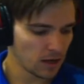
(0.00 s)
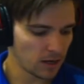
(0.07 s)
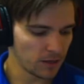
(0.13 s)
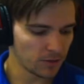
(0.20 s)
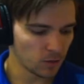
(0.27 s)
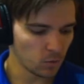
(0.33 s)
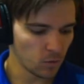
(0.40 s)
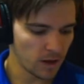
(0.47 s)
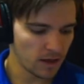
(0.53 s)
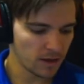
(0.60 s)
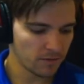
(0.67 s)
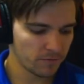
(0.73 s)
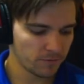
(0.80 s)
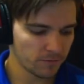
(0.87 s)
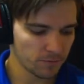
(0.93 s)
The
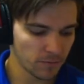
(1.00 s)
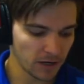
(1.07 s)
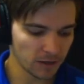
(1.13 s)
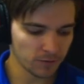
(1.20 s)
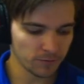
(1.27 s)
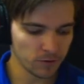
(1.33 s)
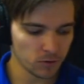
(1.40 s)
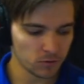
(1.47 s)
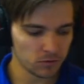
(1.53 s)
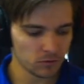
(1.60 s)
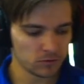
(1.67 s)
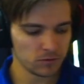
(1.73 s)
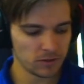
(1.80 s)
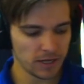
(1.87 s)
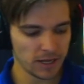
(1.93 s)
Wave microphone
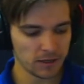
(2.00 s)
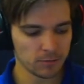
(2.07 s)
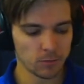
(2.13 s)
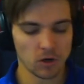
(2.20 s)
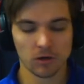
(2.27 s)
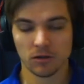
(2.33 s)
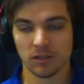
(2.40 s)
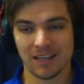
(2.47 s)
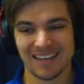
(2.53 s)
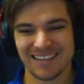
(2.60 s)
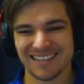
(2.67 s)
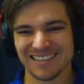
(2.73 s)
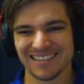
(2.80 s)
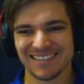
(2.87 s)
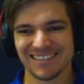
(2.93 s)

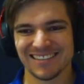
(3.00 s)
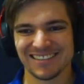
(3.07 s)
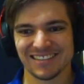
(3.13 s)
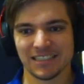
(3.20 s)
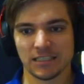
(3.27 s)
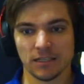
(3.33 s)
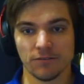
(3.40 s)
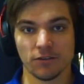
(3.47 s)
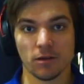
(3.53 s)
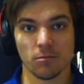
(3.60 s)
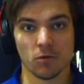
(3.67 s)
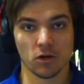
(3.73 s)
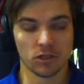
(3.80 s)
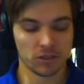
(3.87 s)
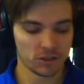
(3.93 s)
gained significant
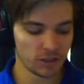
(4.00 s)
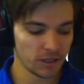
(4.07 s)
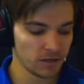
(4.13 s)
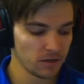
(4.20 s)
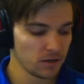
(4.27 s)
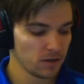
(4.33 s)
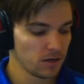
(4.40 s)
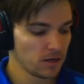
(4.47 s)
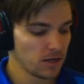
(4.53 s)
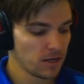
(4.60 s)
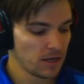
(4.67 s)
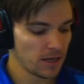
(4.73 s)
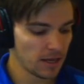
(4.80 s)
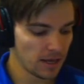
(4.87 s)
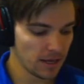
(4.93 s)
market share,
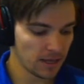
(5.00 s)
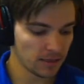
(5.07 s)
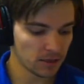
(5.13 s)
and the